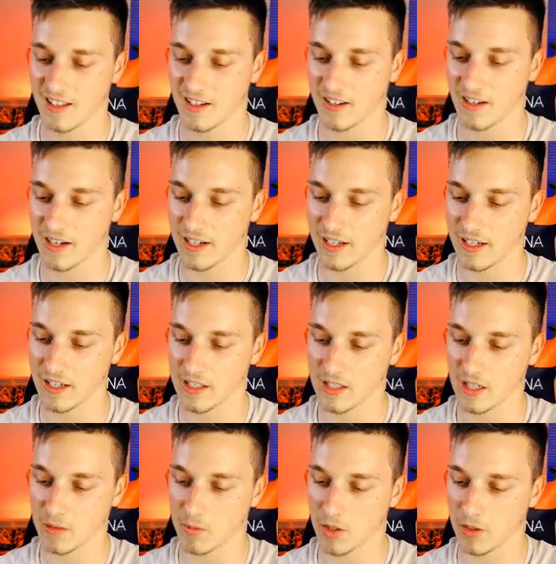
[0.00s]
Alright guys,
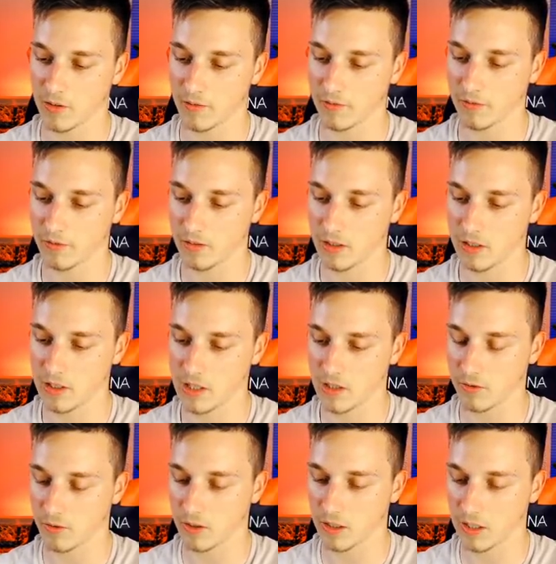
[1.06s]
come on. Let's see
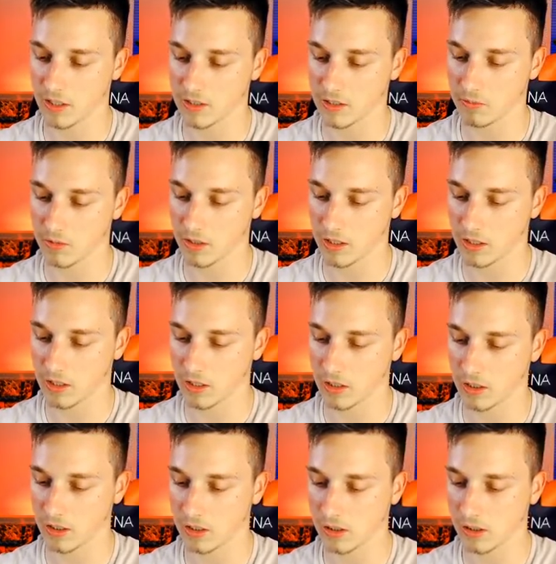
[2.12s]
if we can get something out of
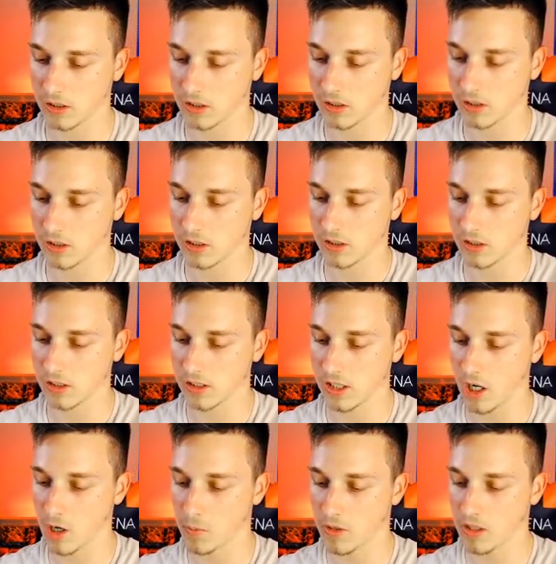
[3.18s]
here. See,
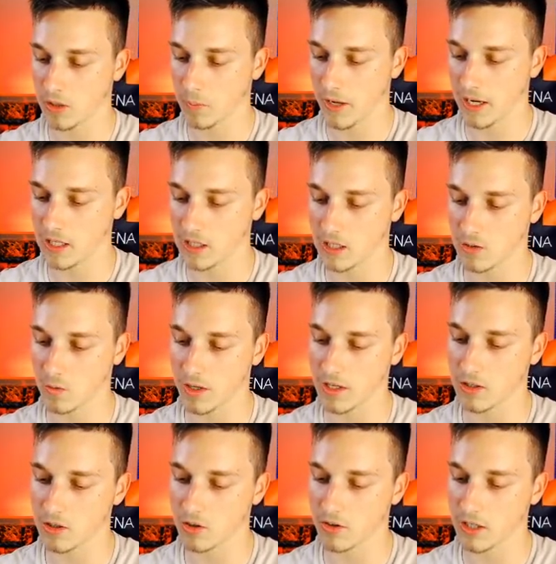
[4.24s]
opening the packs this way
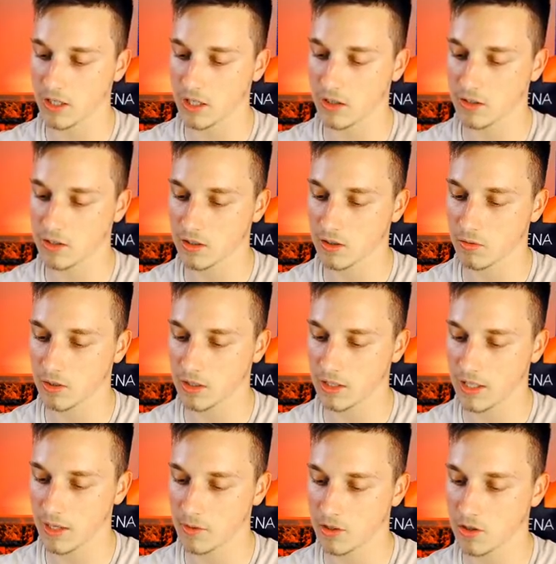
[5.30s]
is tricky because I don't want to
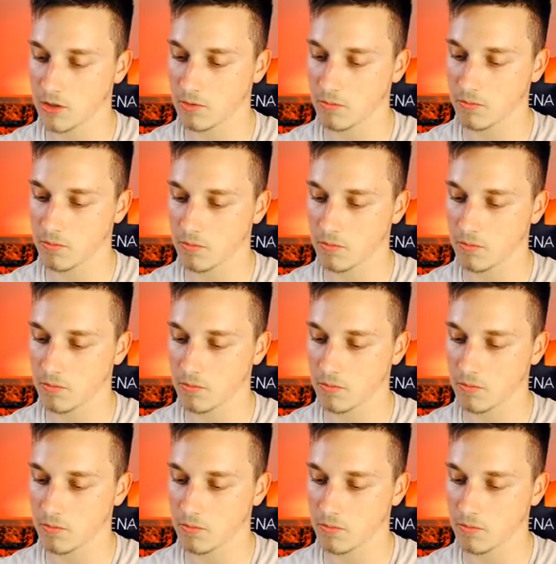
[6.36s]
damage them.